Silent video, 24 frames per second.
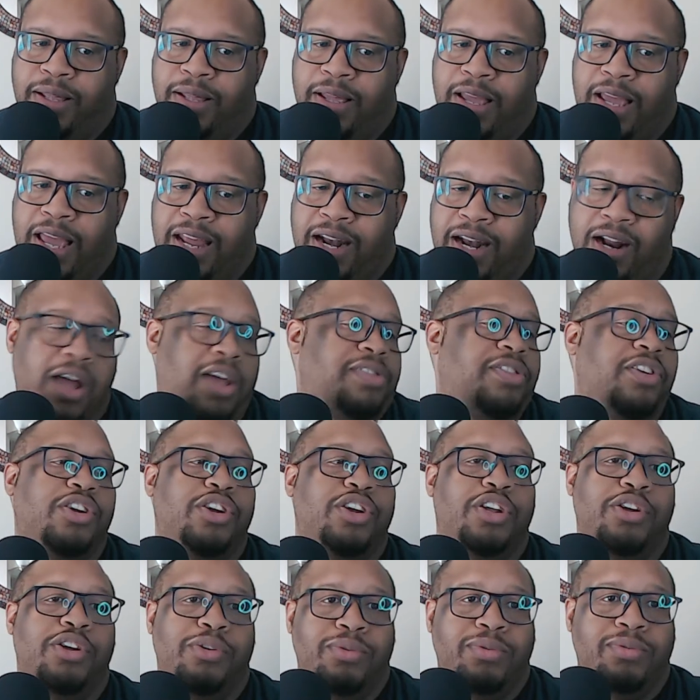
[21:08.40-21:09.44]
In other
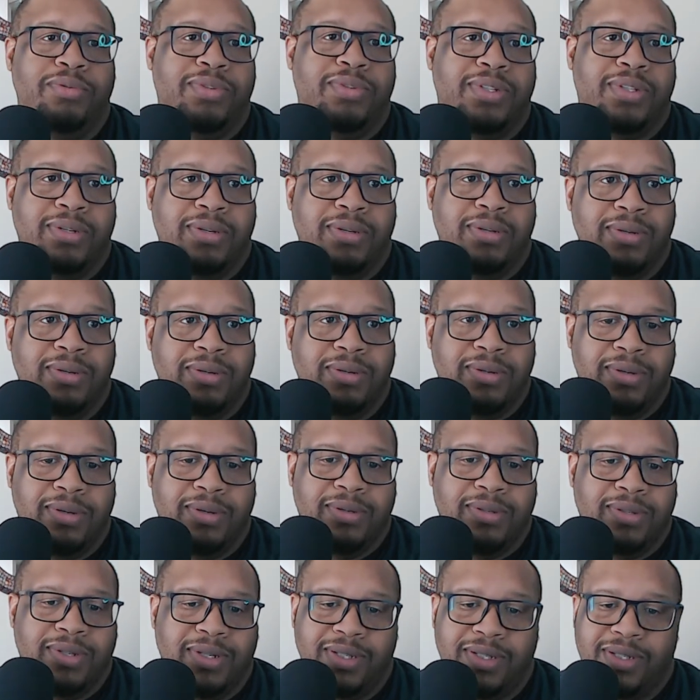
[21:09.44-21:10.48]
news,
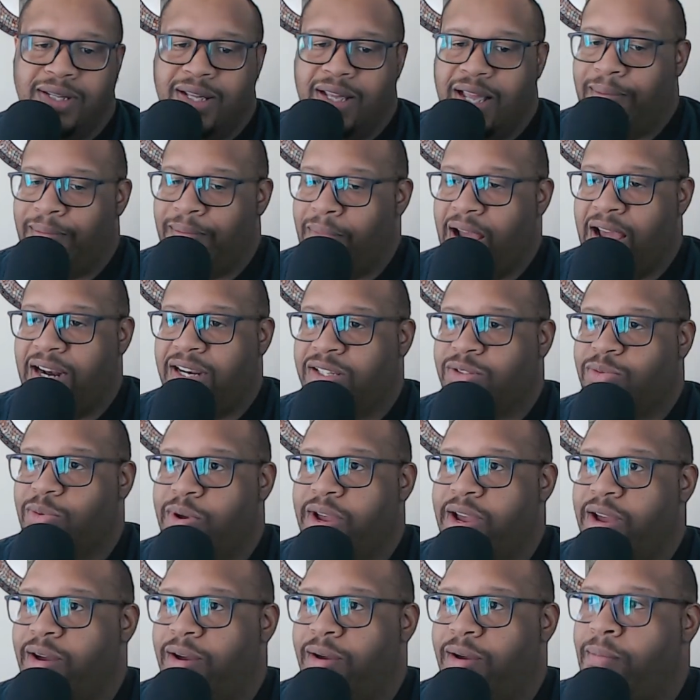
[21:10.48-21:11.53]
since I might as
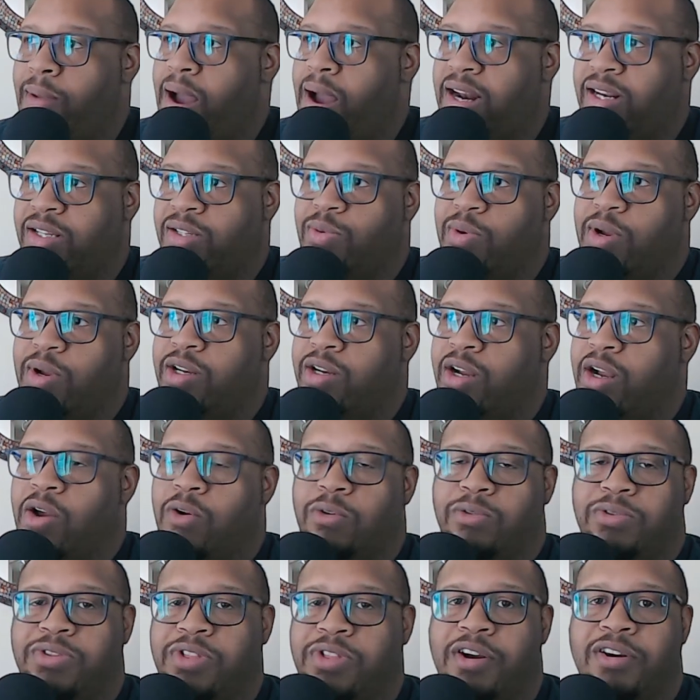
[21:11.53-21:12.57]
well
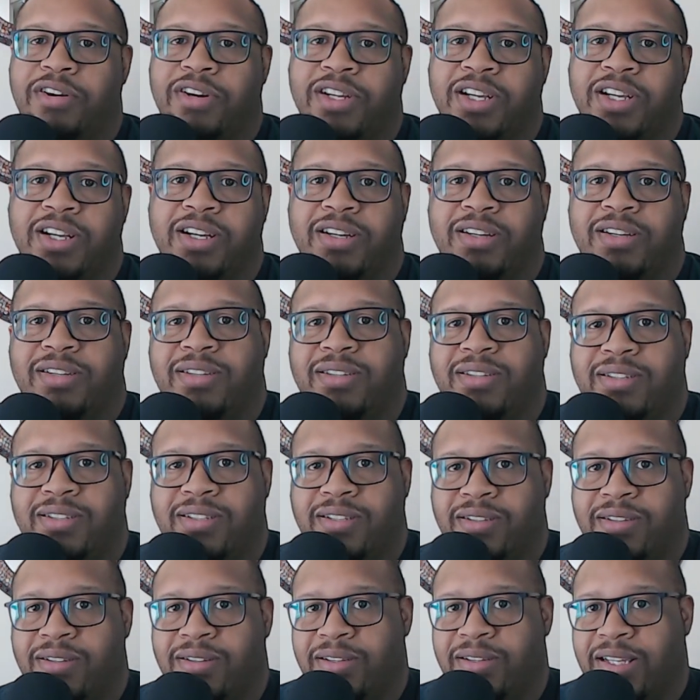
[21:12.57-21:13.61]
go 30.
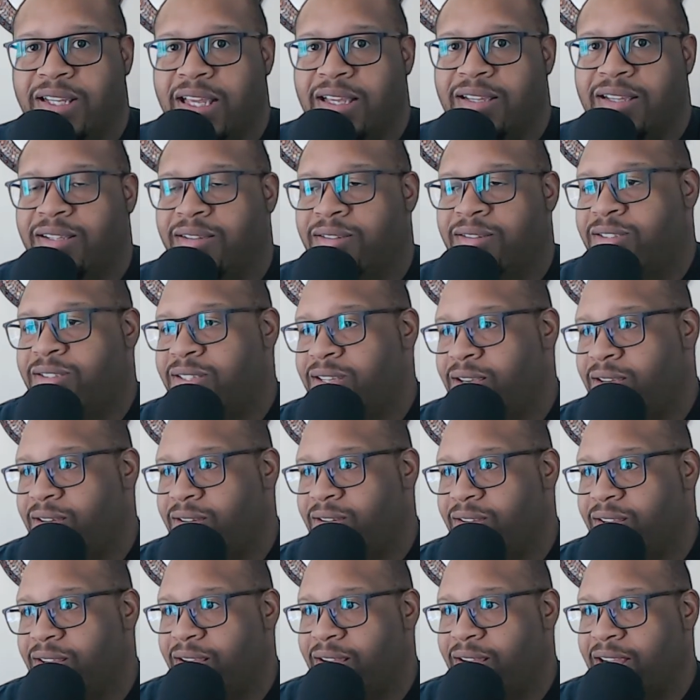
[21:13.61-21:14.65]
Okay, let's
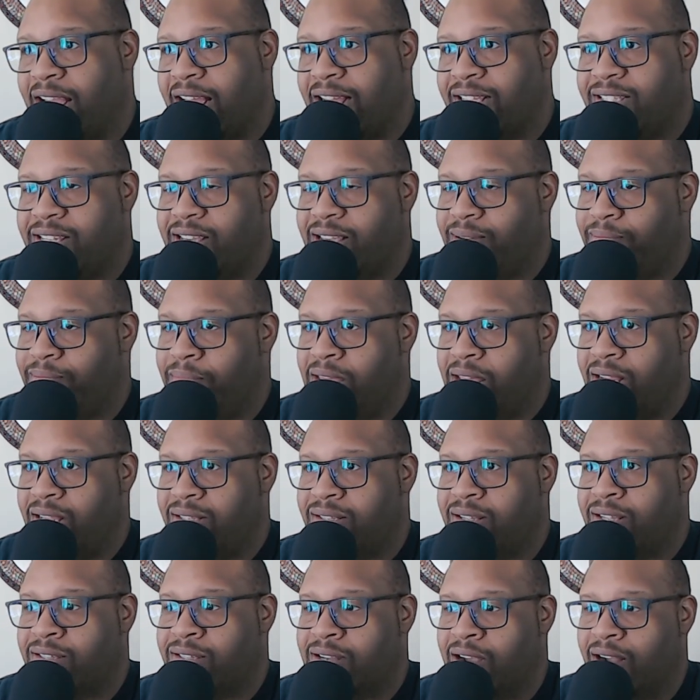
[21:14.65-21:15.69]
see. I got 10 minutes
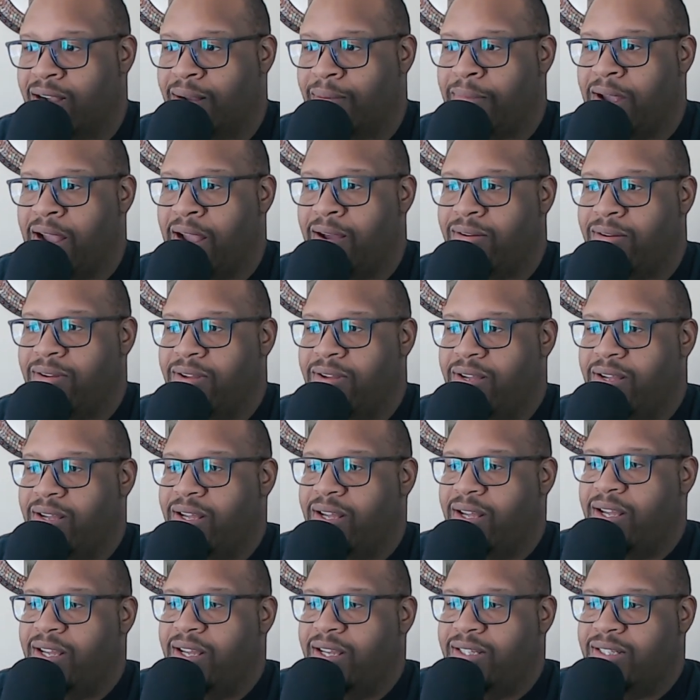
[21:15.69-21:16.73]
to talk about
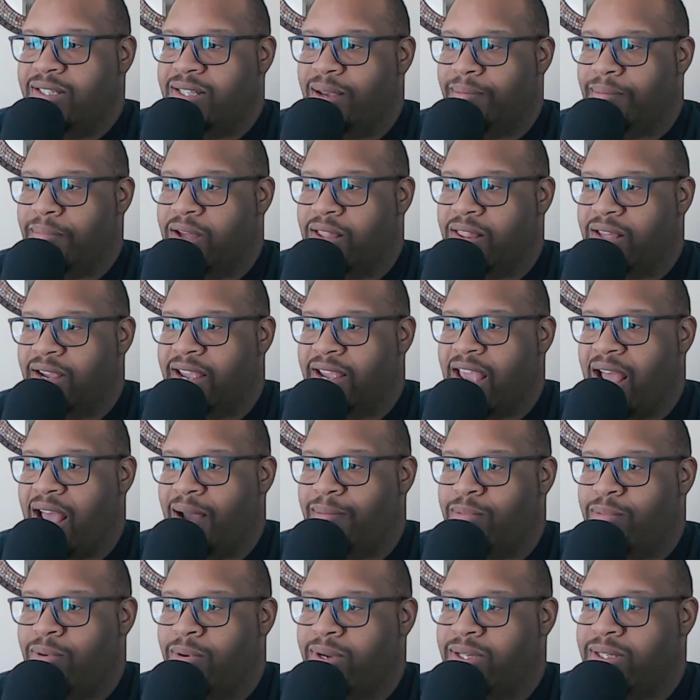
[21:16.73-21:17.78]
some other
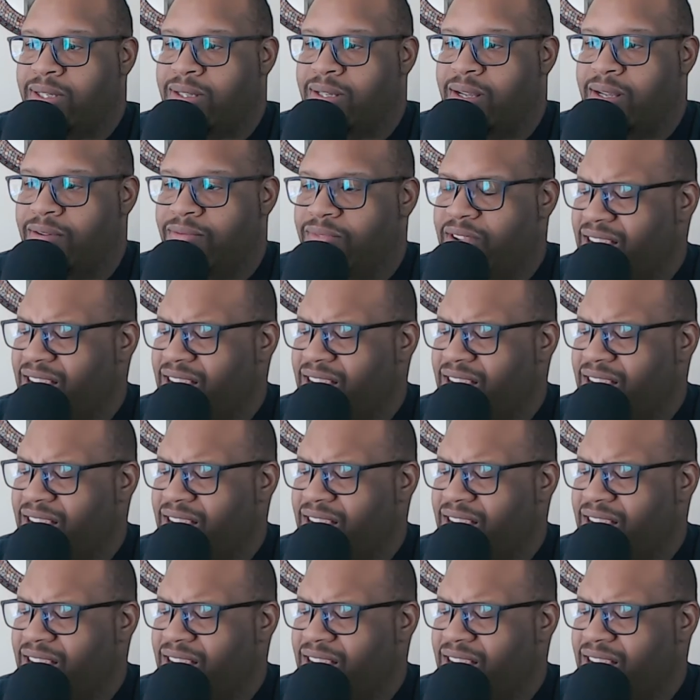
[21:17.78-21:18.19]
Cowboy stuff.